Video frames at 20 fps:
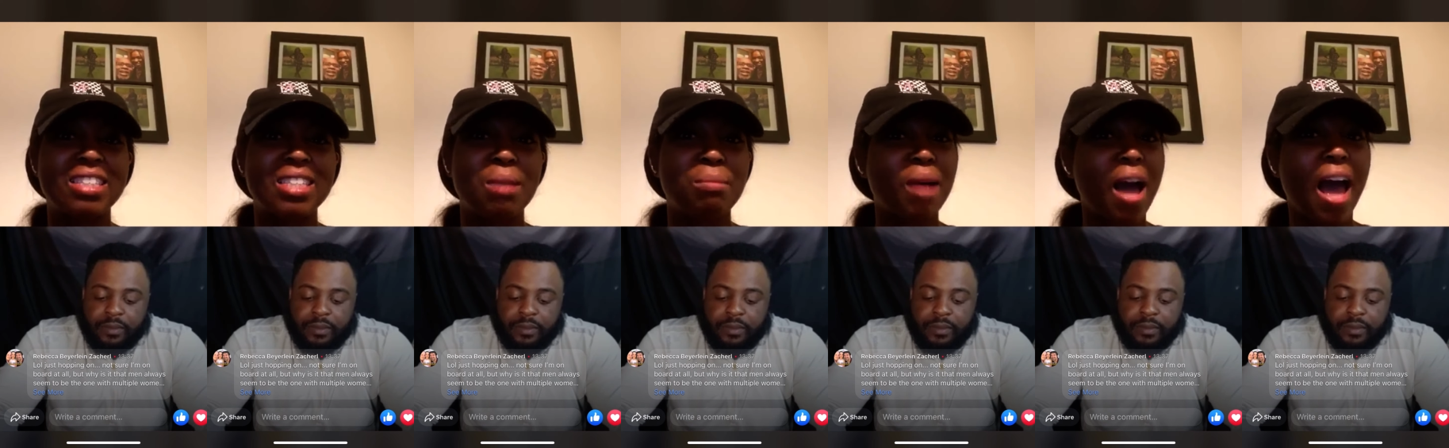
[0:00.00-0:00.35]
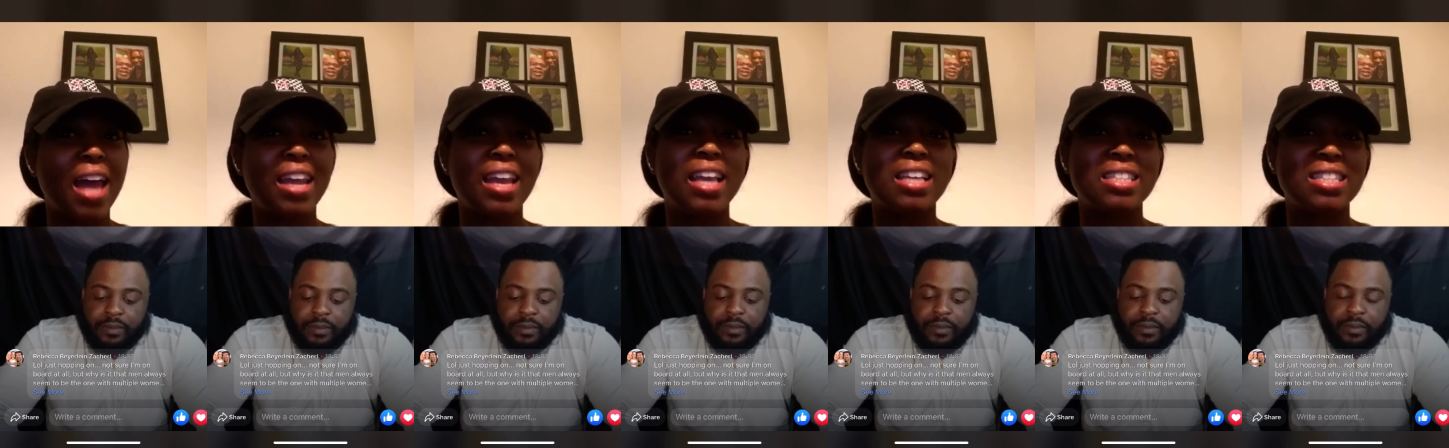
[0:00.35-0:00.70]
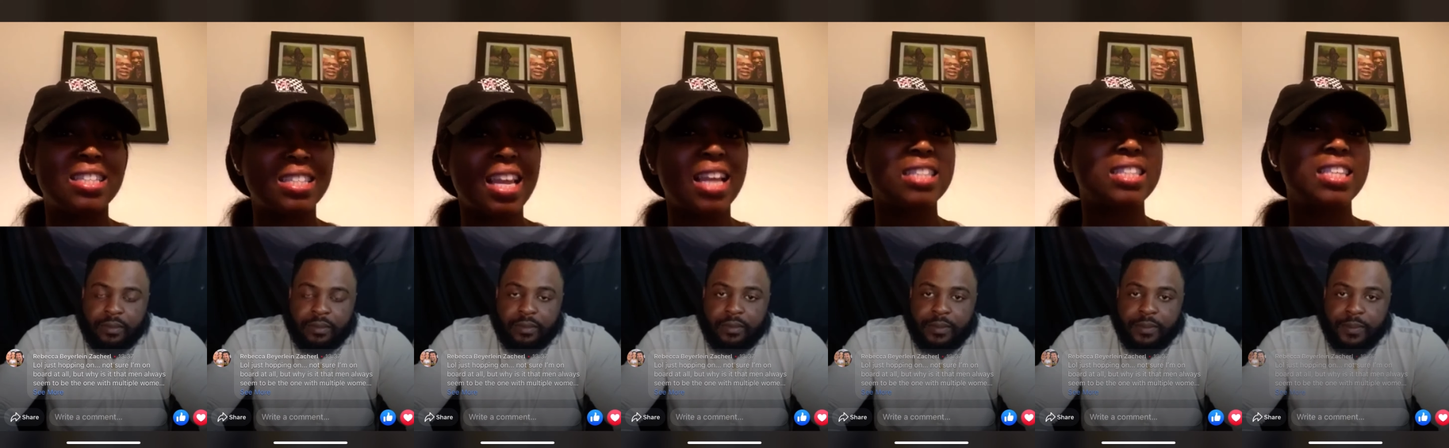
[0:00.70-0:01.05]
Speaker 1: some kind of
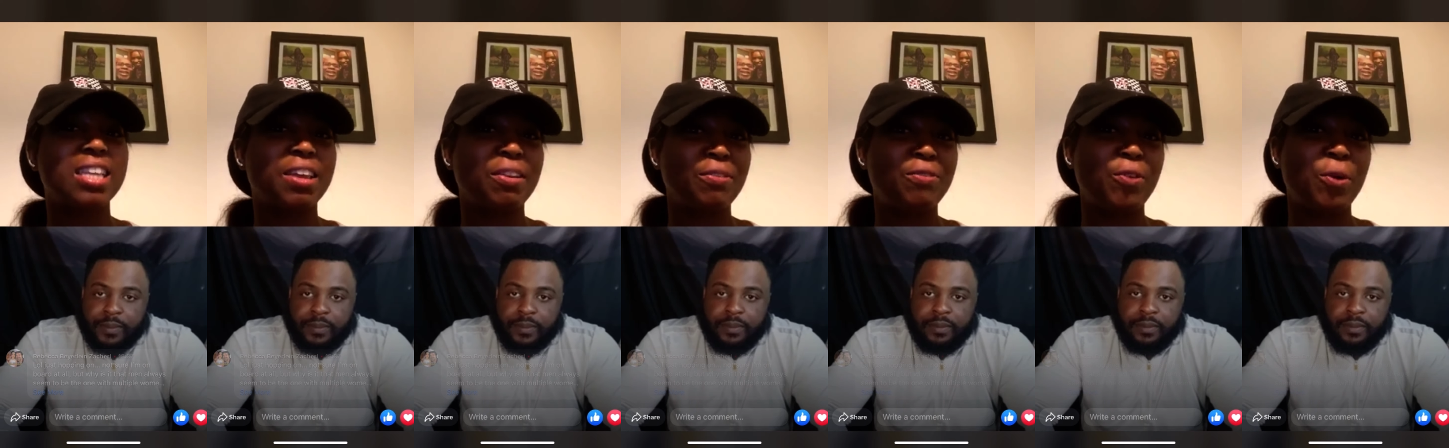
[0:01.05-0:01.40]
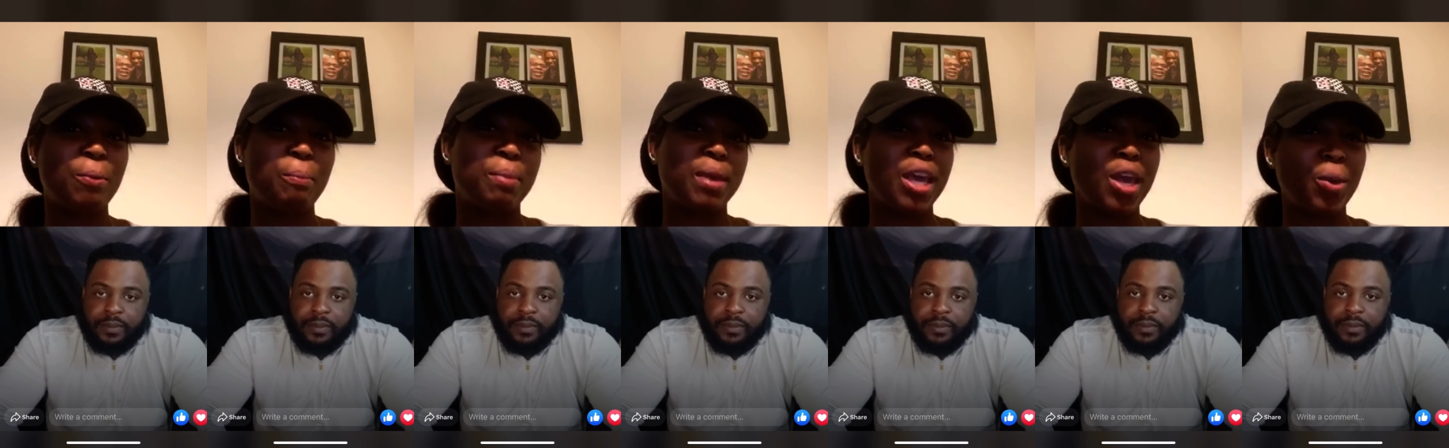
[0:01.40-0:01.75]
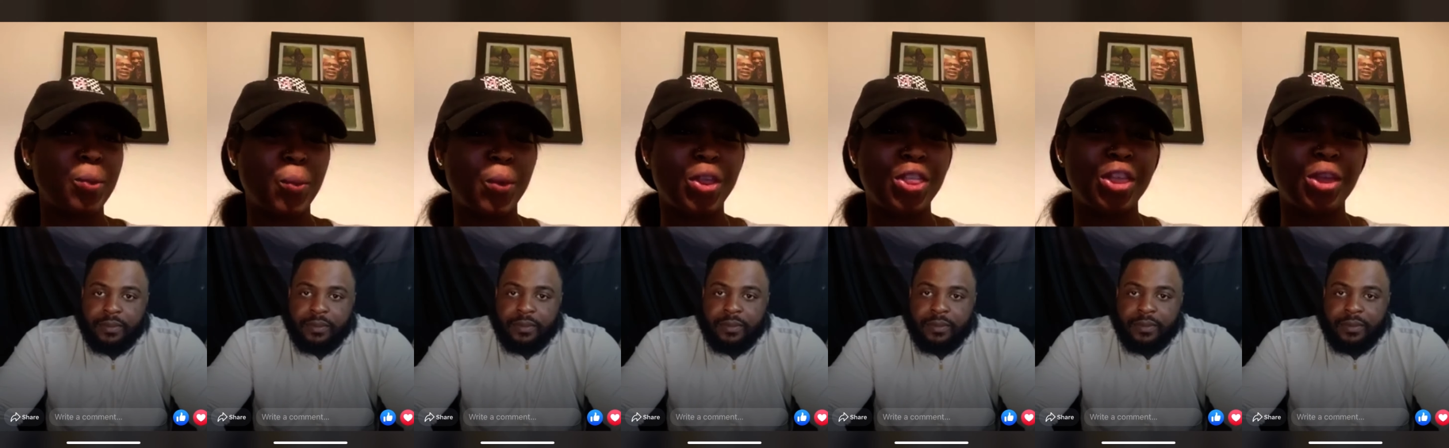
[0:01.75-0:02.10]
incentive for
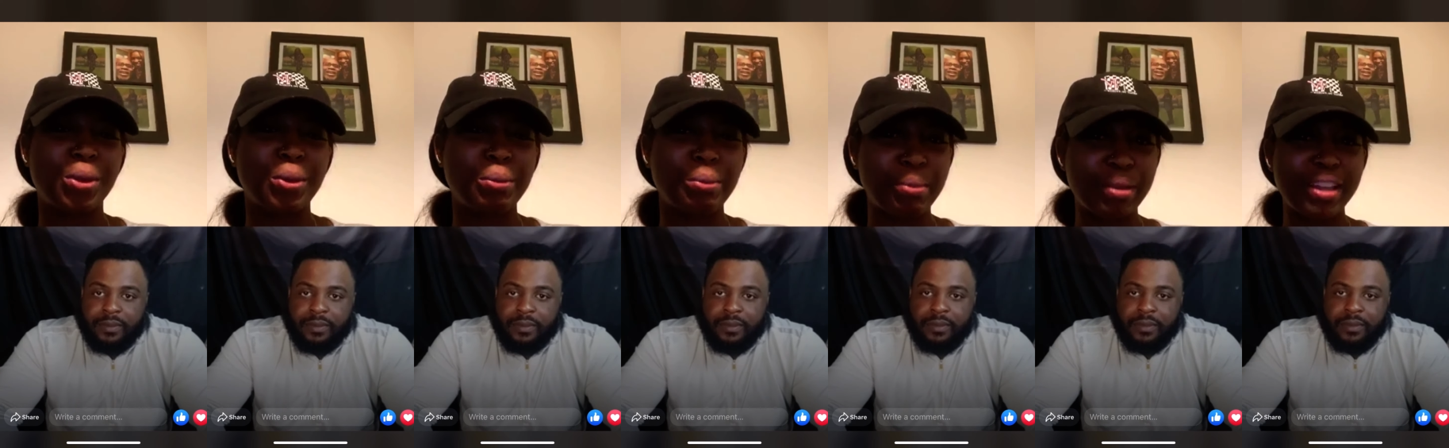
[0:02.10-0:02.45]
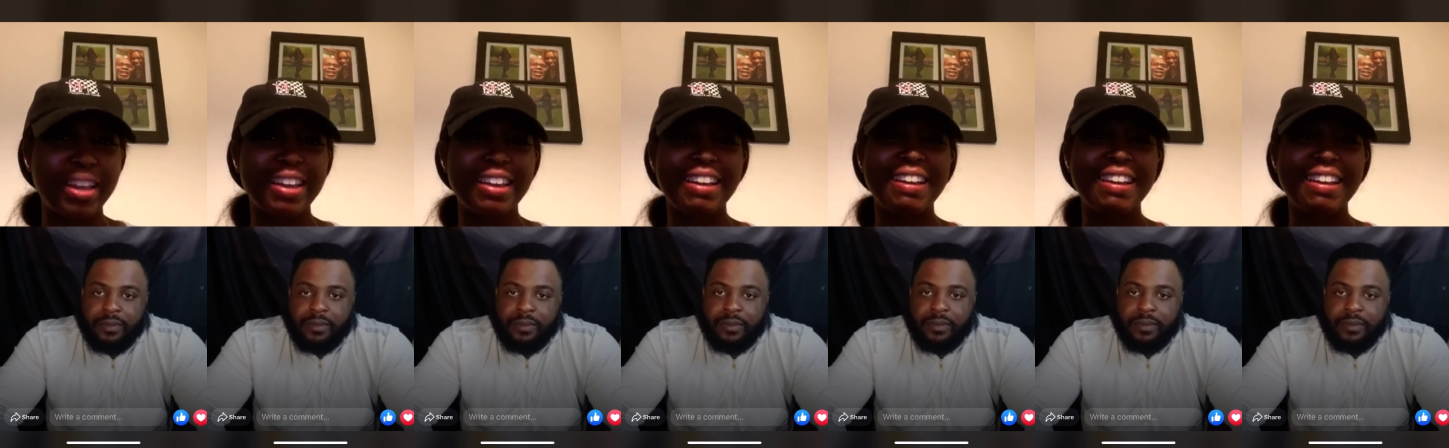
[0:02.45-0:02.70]
being with him.